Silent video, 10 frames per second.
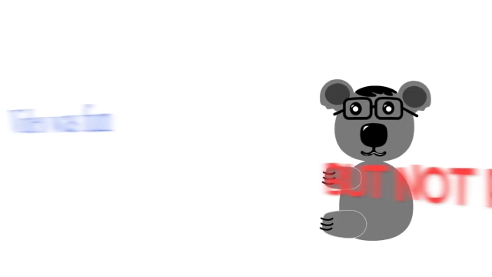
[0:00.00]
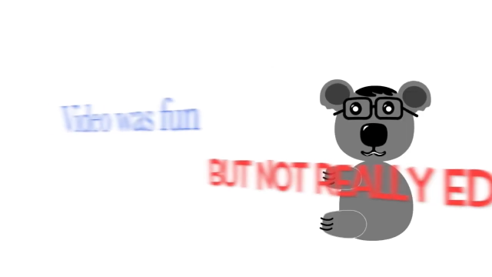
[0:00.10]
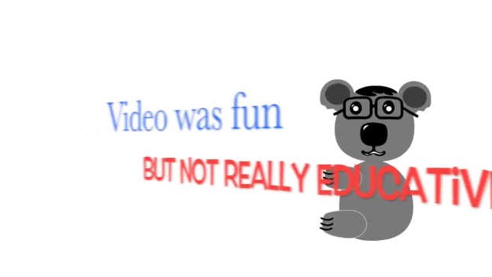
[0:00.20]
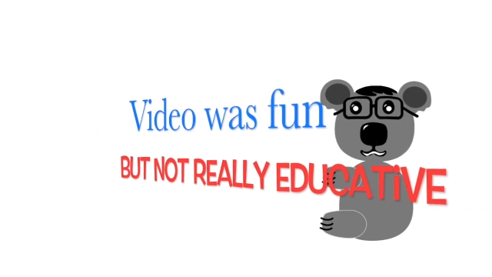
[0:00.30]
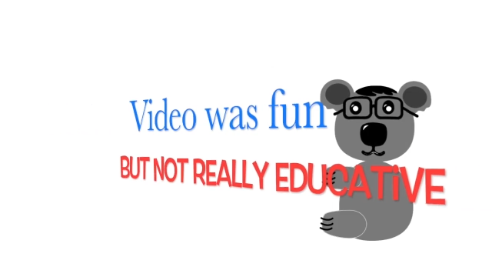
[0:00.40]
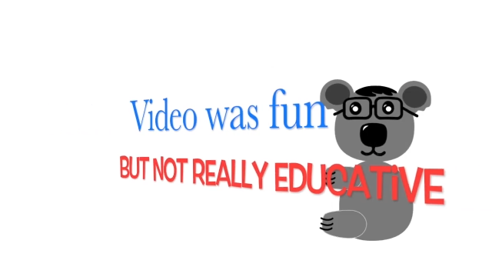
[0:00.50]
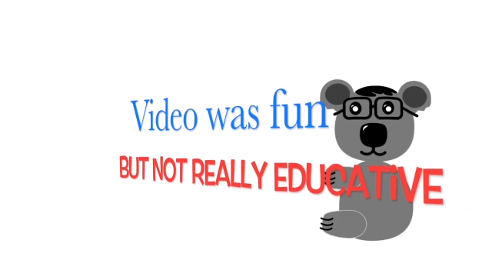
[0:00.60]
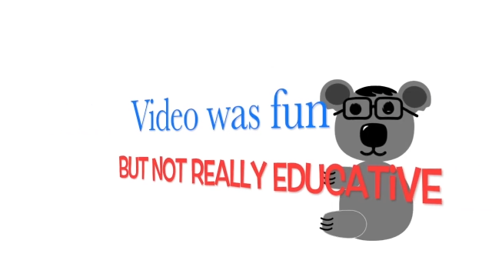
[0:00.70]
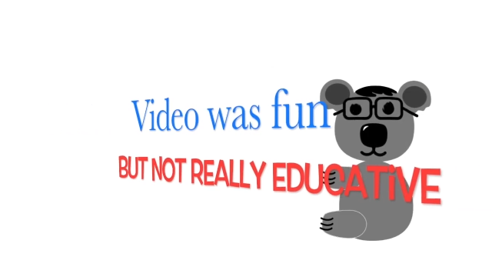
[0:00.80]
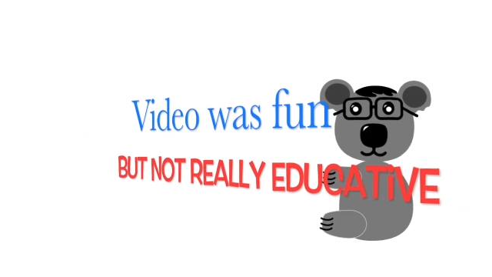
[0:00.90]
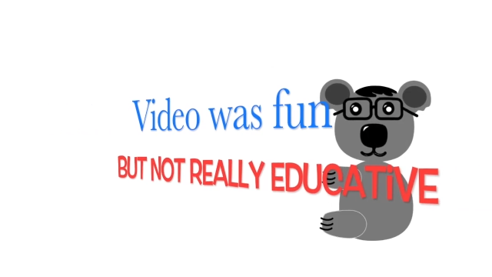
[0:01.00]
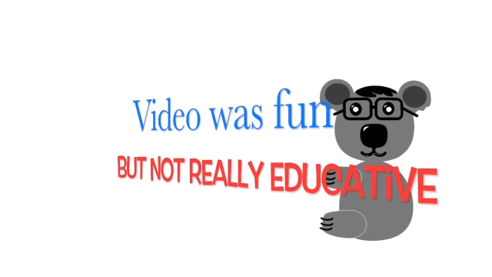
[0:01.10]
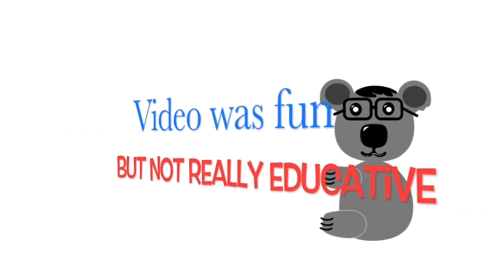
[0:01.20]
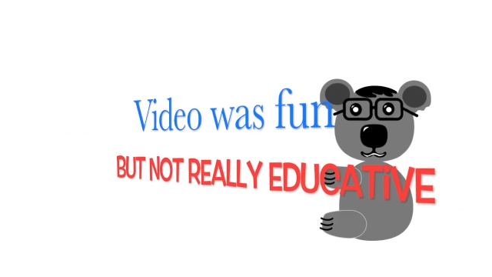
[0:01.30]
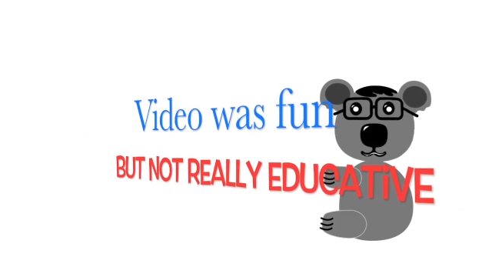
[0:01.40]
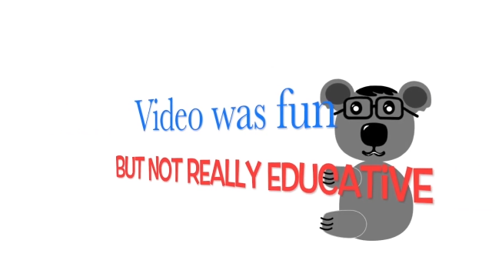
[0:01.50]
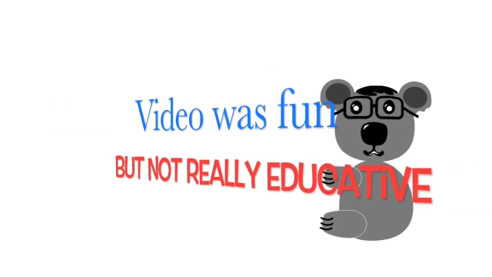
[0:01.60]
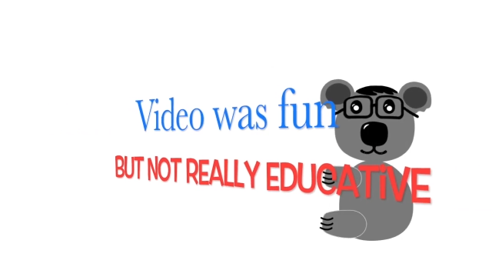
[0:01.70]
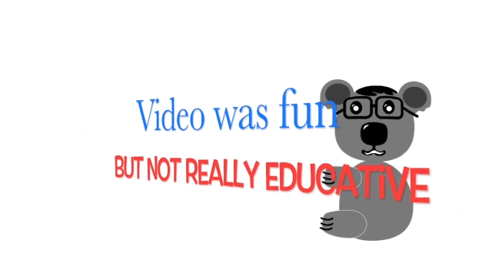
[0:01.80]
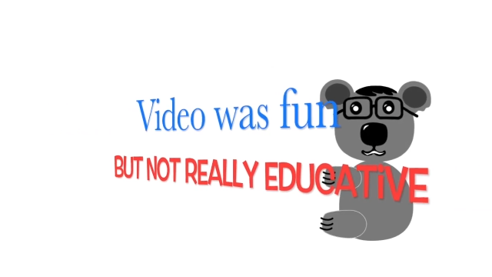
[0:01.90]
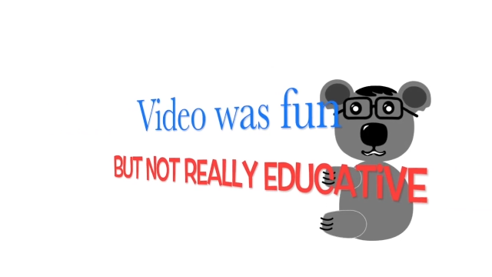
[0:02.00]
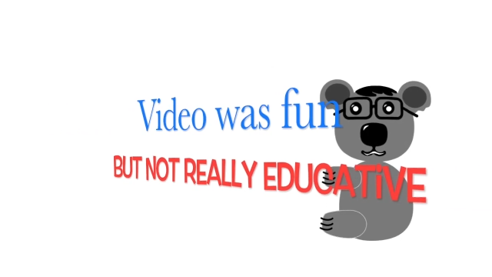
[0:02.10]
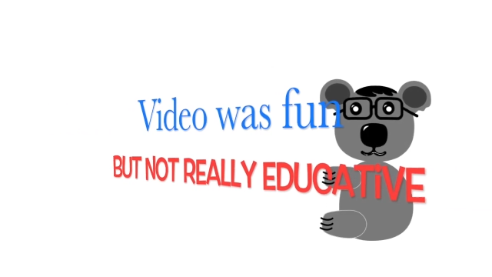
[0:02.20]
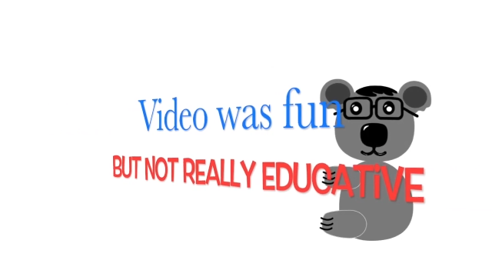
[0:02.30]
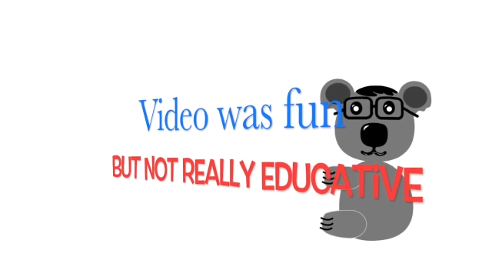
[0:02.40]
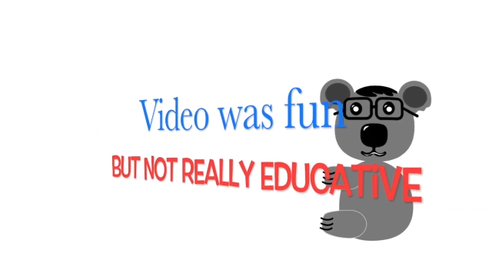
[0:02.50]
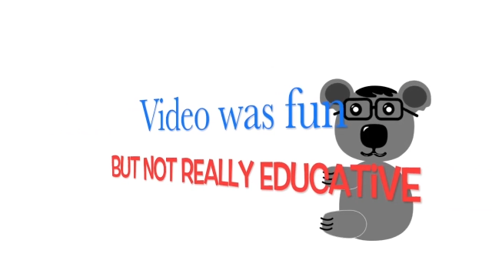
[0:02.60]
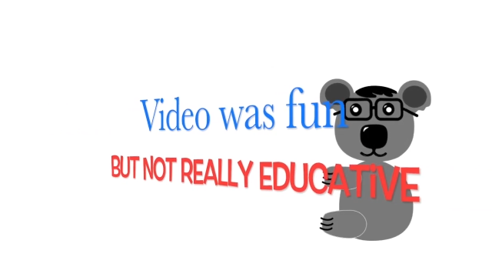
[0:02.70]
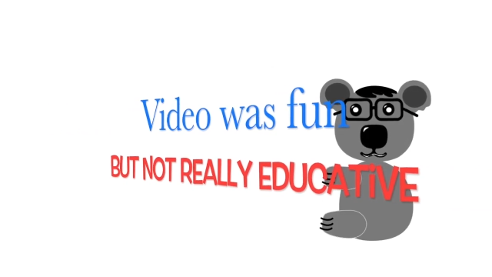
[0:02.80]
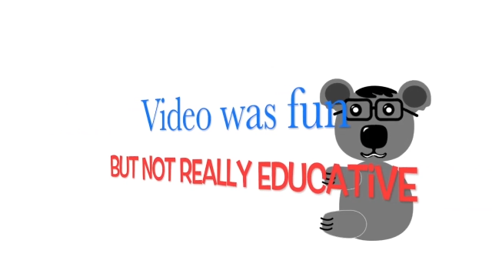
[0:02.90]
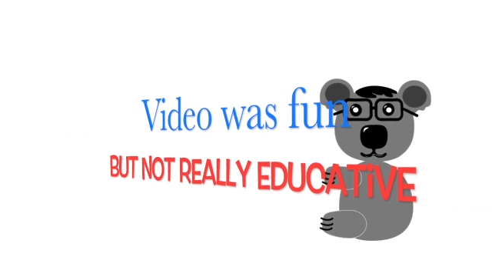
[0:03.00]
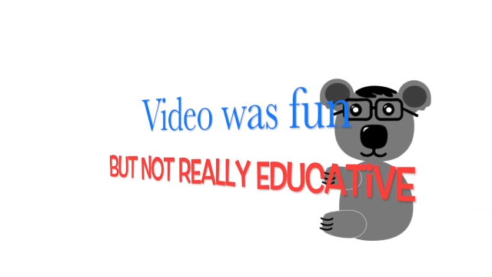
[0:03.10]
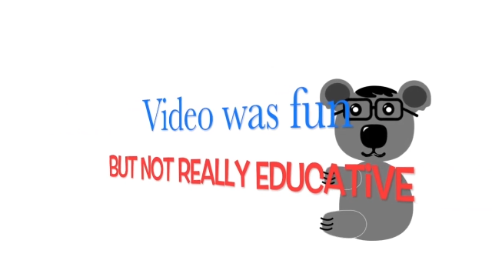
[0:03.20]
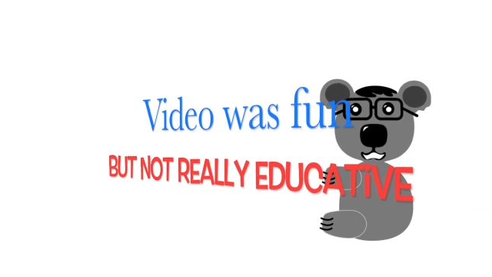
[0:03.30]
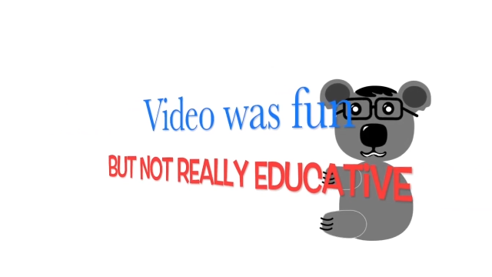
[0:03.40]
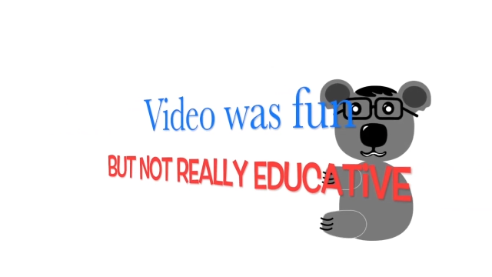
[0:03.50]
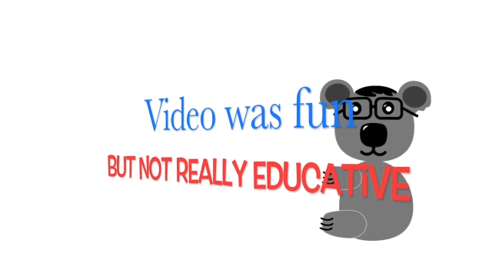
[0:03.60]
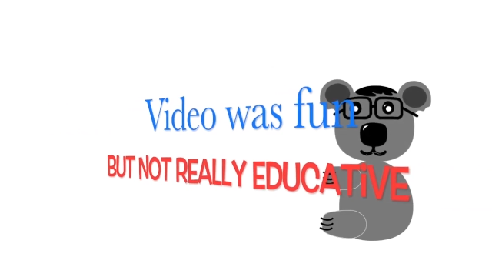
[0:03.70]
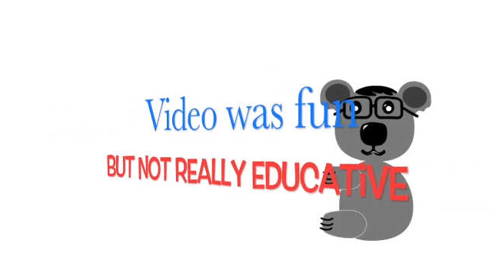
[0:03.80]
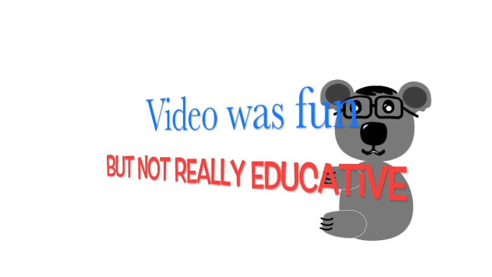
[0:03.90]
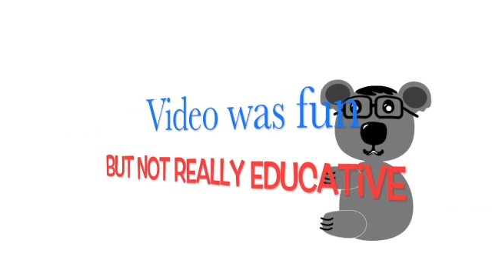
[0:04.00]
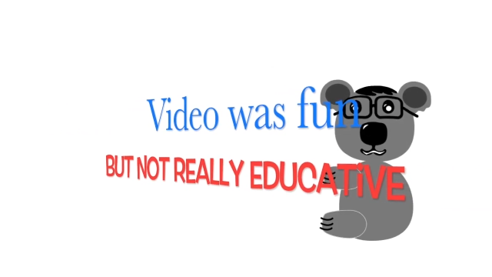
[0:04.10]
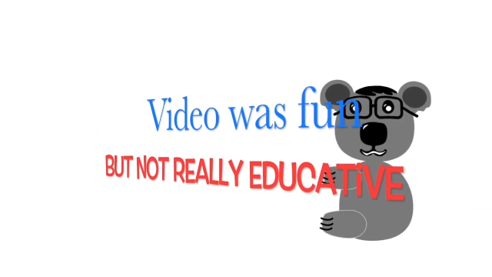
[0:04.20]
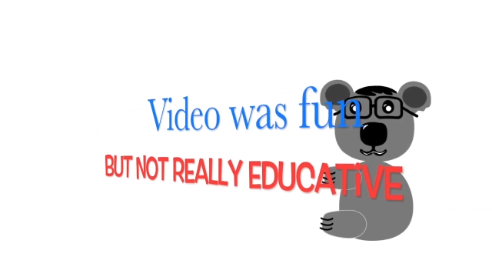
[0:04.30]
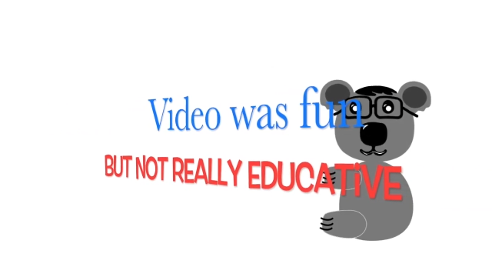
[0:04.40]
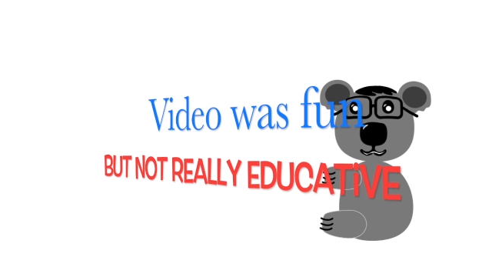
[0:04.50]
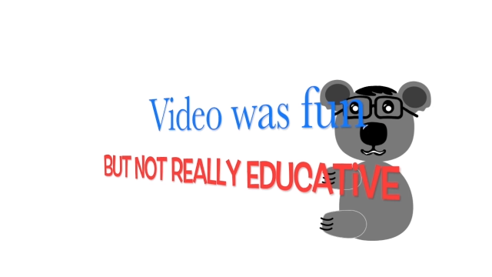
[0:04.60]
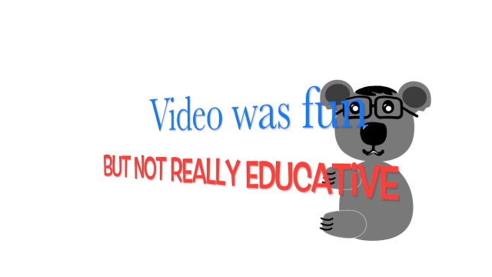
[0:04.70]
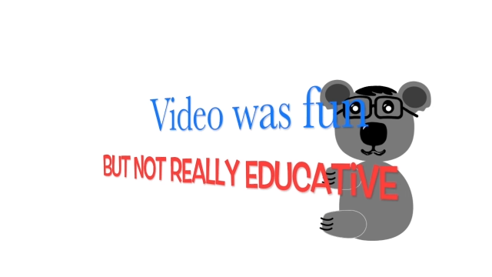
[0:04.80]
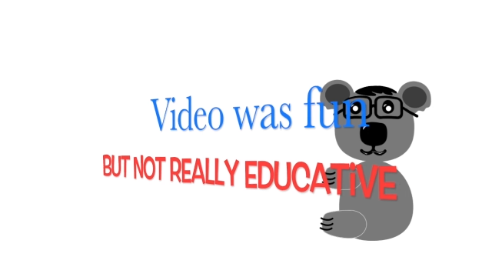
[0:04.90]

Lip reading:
[unreadable: no face in view]